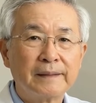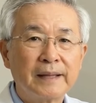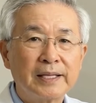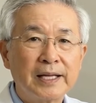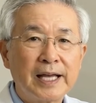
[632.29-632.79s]

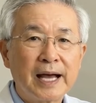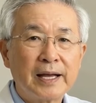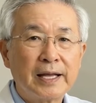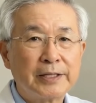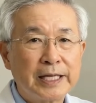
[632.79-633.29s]
and again
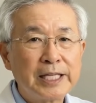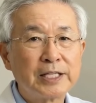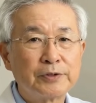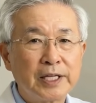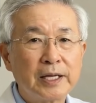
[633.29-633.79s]
in the
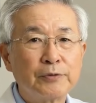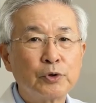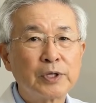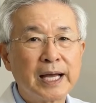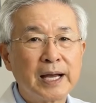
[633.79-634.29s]
evening if you
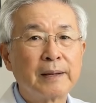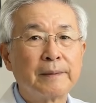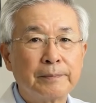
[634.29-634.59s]
can.